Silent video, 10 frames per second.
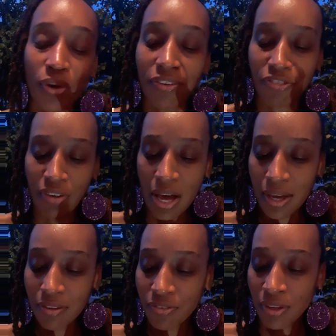
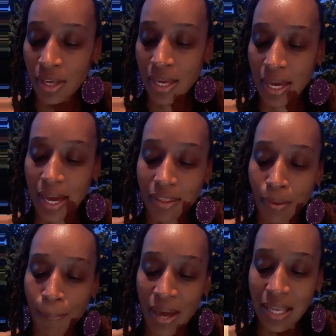5 at
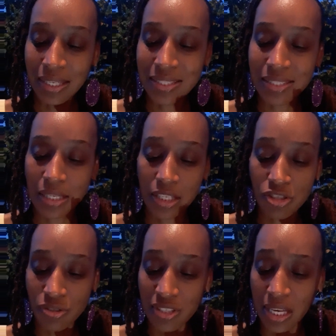the balanced
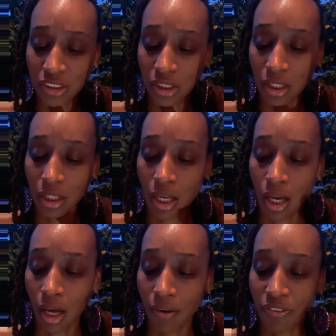intersection
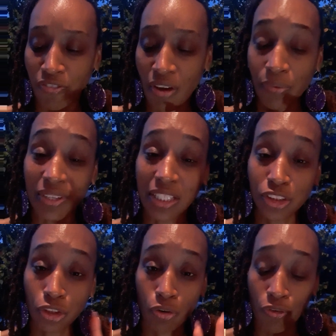of the
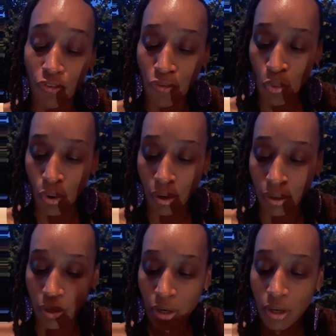foundational 4.
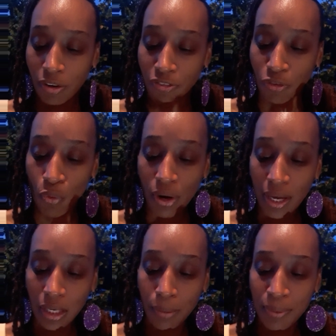4
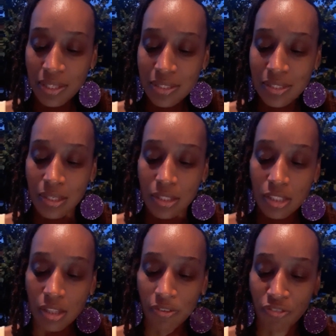elements
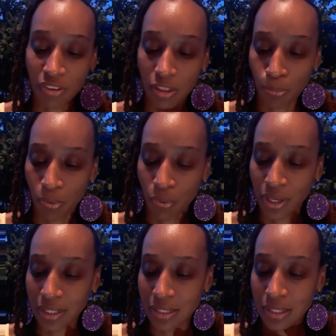to the 5th
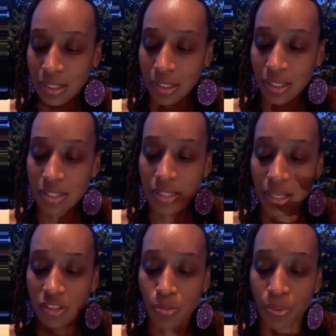point is the
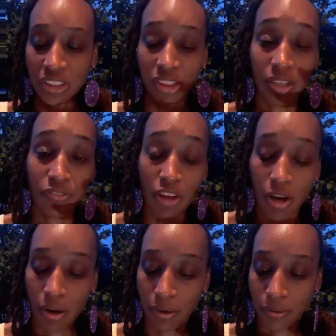expression of the
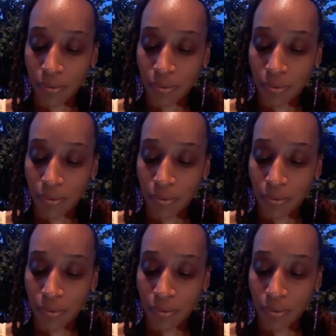heart.